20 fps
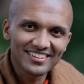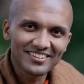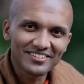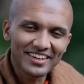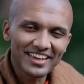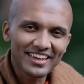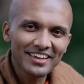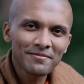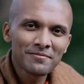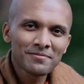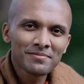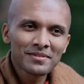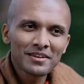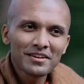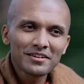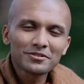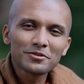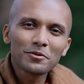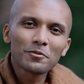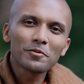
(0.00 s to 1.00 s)
Okay,
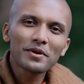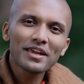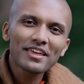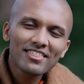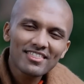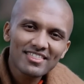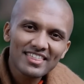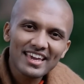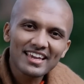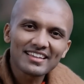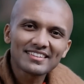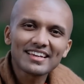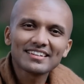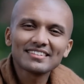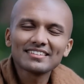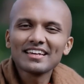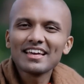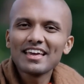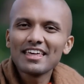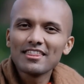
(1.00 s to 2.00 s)
so we think
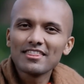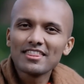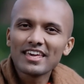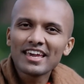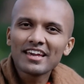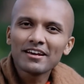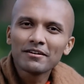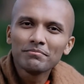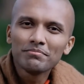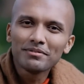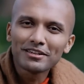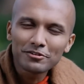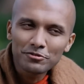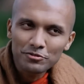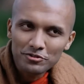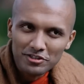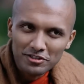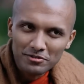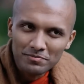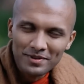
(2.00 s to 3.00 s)
that they
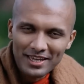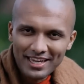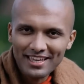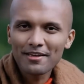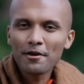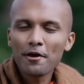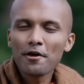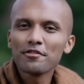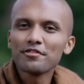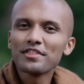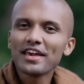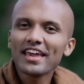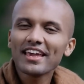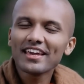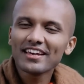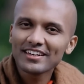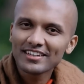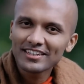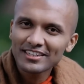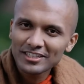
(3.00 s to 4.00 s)
abused me, they
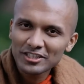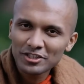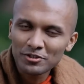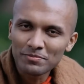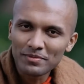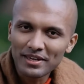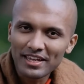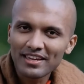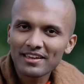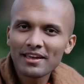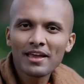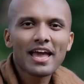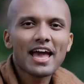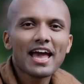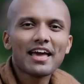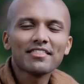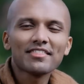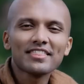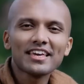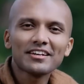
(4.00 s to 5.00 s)
hurt me,
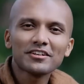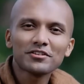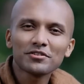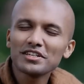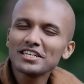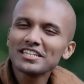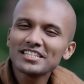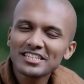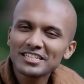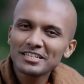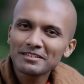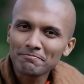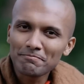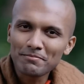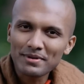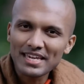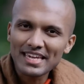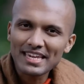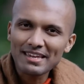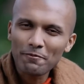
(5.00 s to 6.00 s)
and they treated
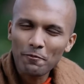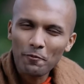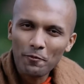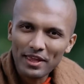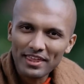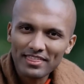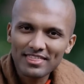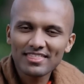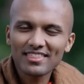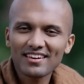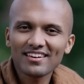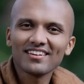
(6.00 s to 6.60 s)
me with